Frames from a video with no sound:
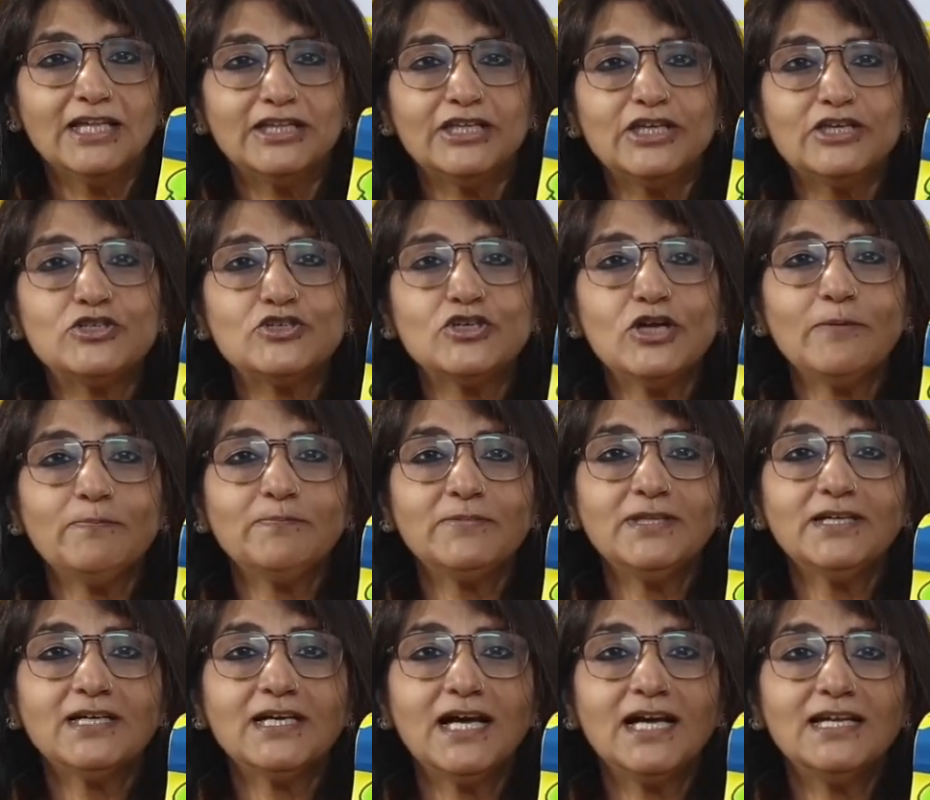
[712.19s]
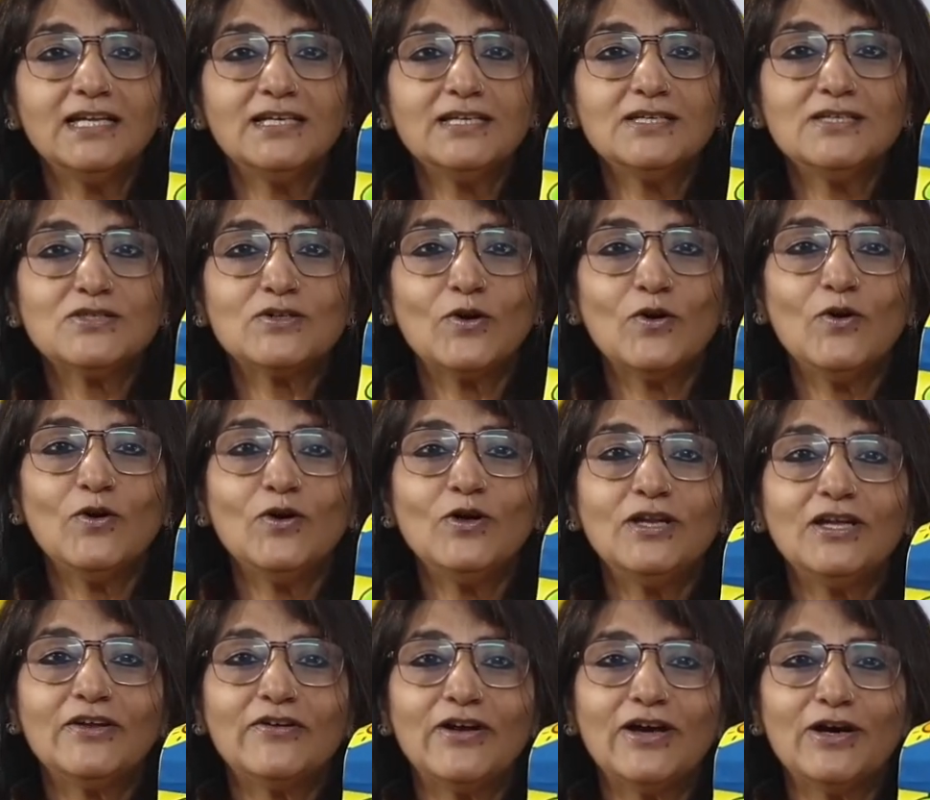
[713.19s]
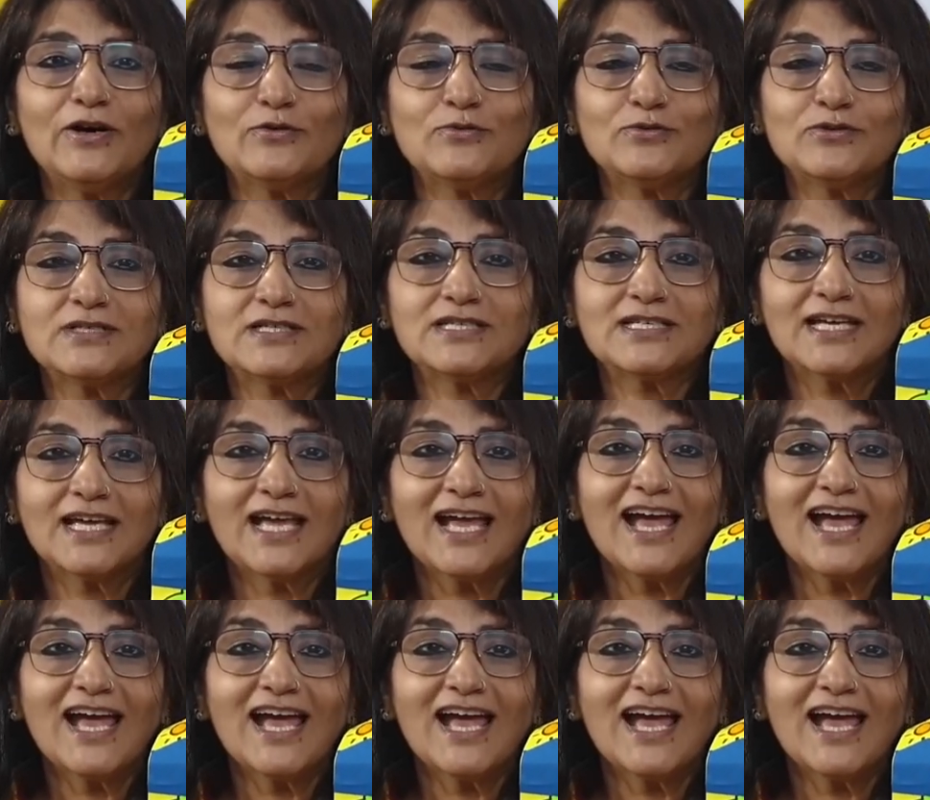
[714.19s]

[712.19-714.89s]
They dropped the colors all around.